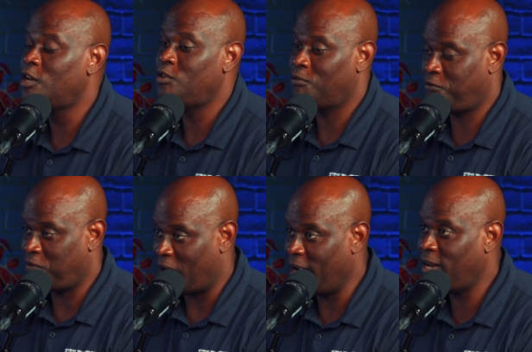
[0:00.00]
You
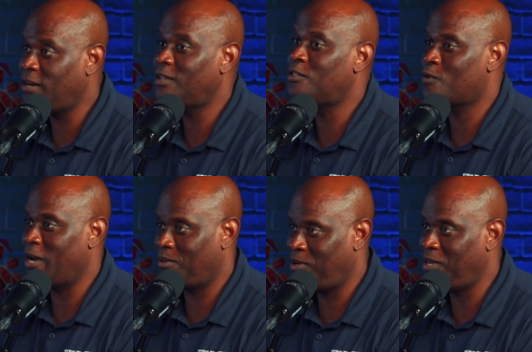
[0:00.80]
find the
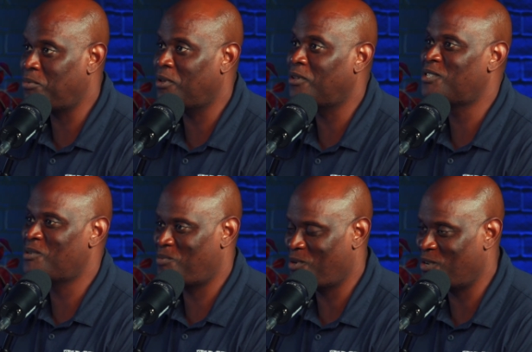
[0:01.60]
right people to
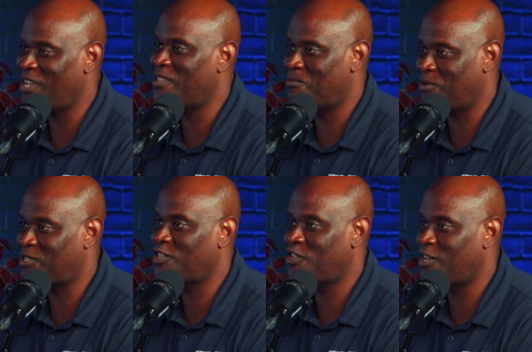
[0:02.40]
put in the
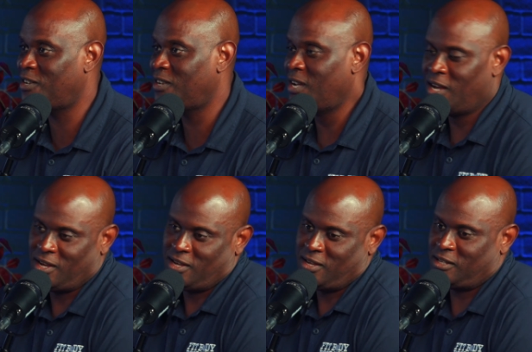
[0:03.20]
position.
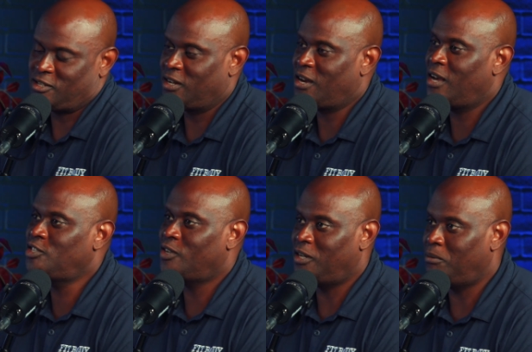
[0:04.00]
It's going to
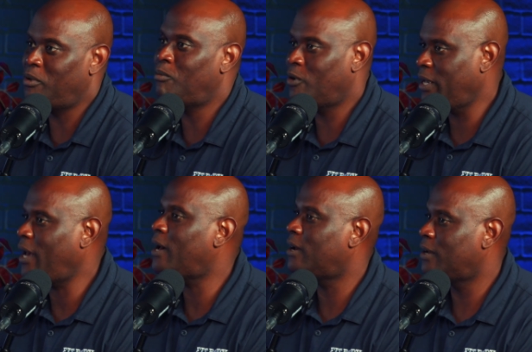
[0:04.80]
cost you a little bit more,
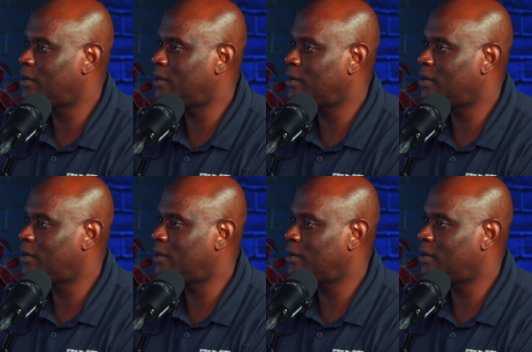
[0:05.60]
yeah.